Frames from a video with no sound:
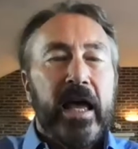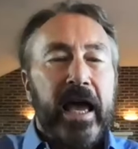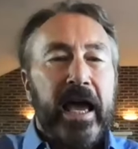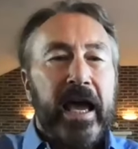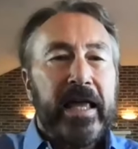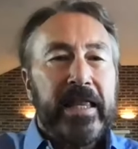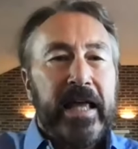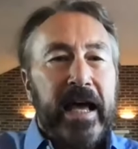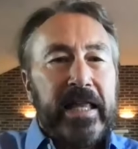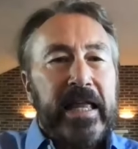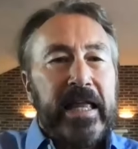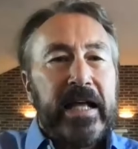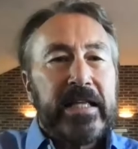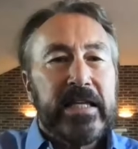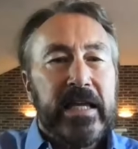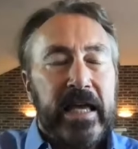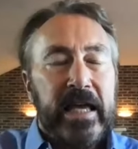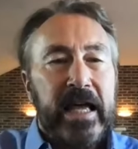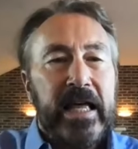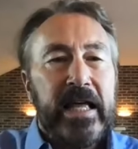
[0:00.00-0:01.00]
And
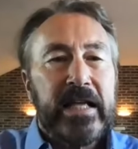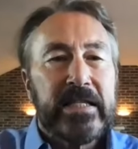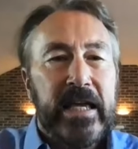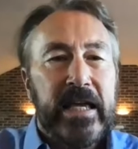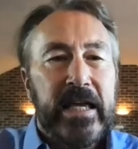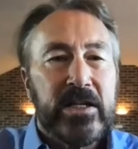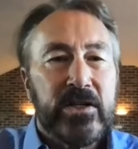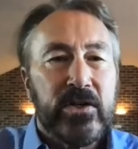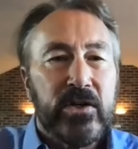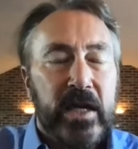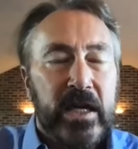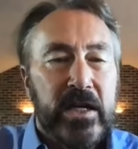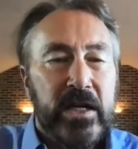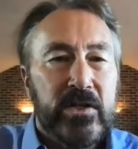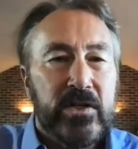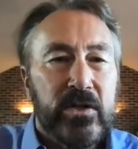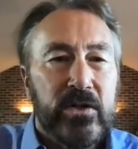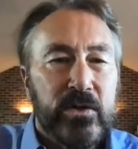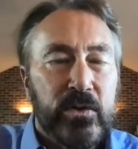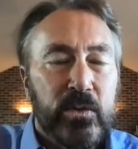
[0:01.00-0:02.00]
that's an
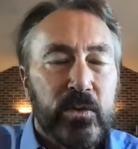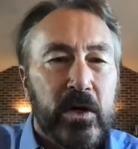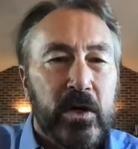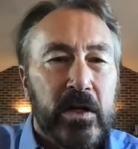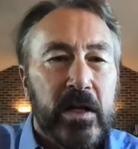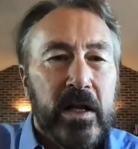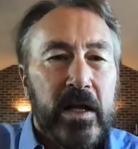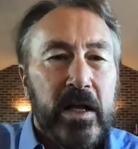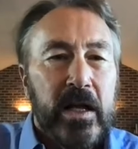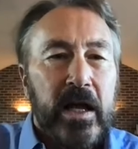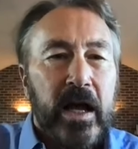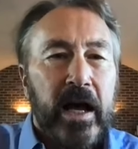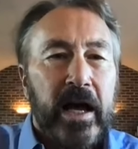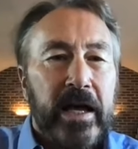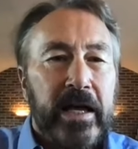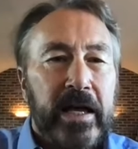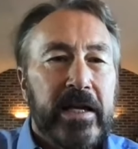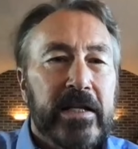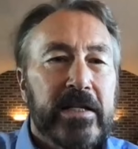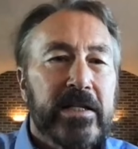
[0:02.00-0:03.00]
educational tool
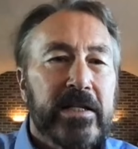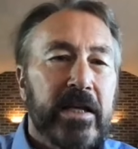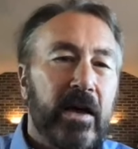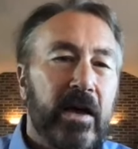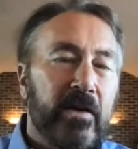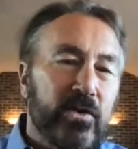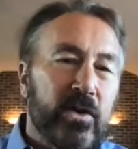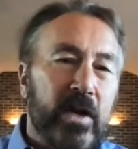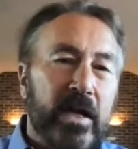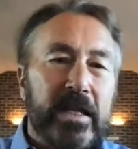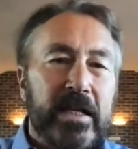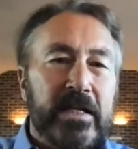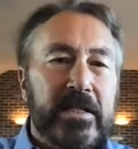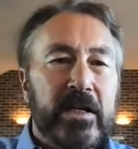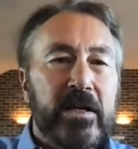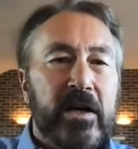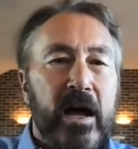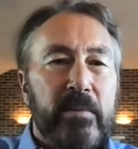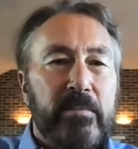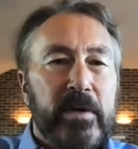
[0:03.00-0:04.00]
in itself. So I think it's
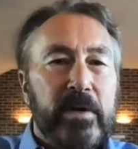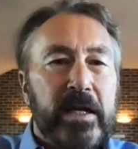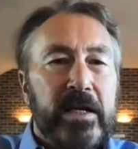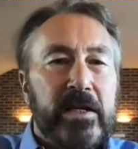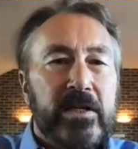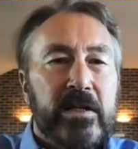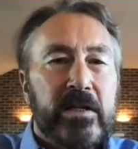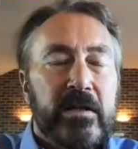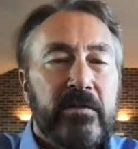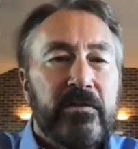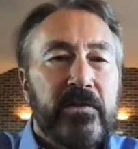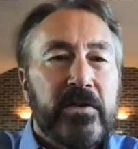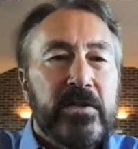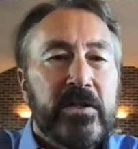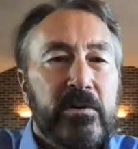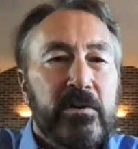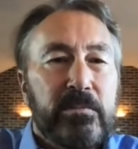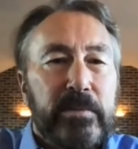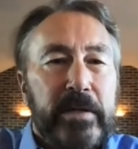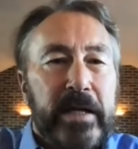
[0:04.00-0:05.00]
a combination of the
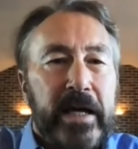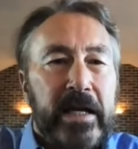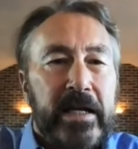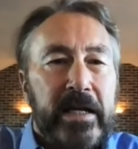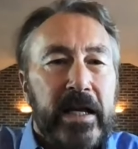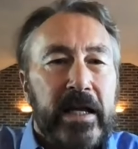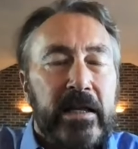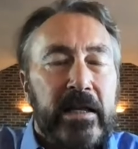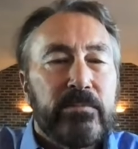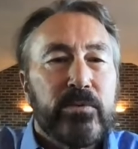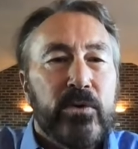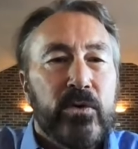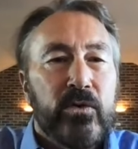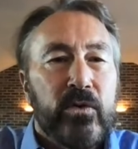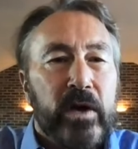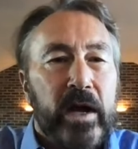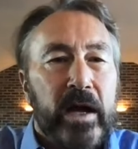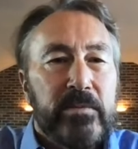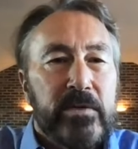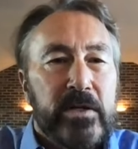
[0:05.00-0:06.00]
physical plant and the
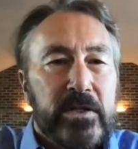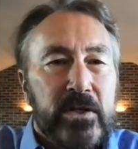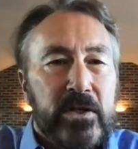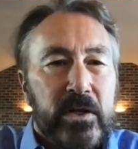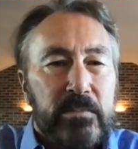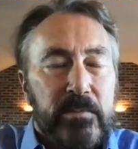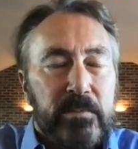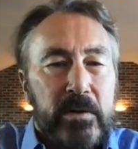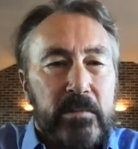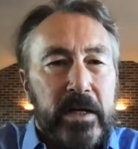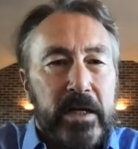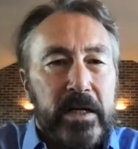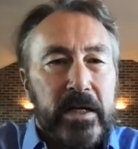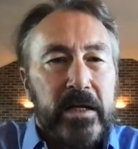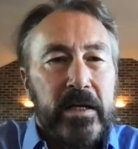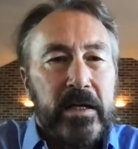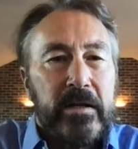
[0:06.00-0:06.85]
programs that you implement.